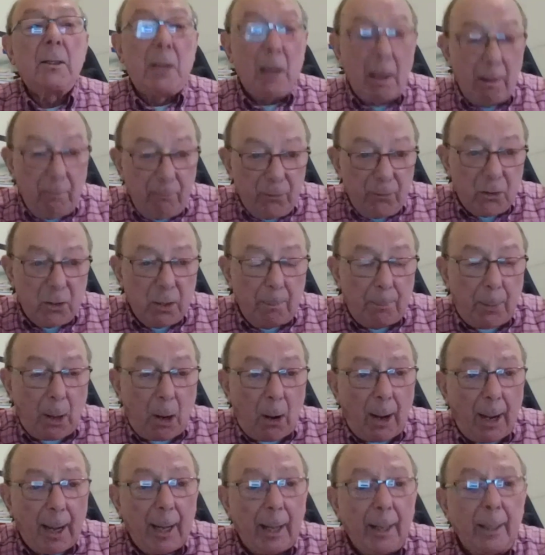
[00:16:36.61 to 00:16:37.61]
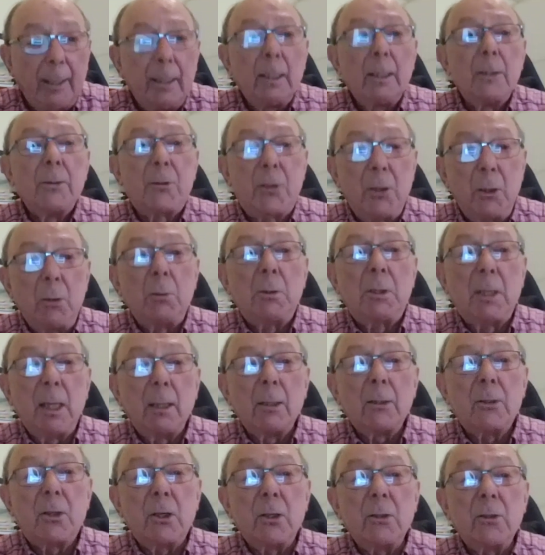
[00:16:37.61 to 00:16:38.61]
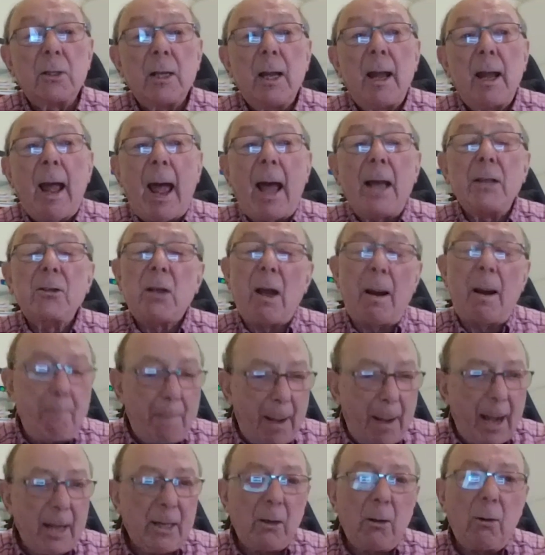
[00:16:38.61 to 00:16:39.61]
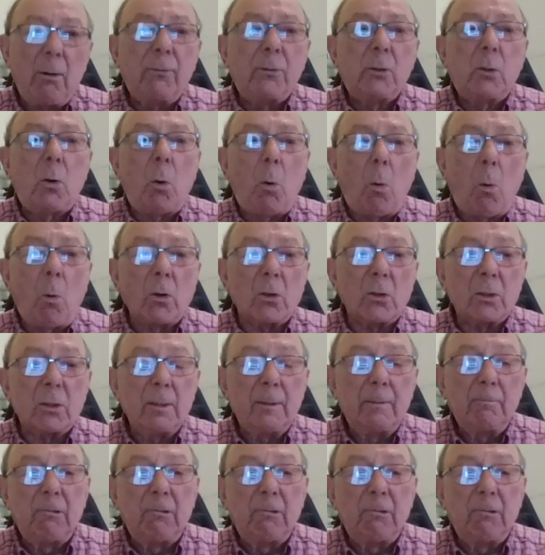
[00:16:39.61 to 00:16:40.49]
gives the buyer due diligence as a matter of course,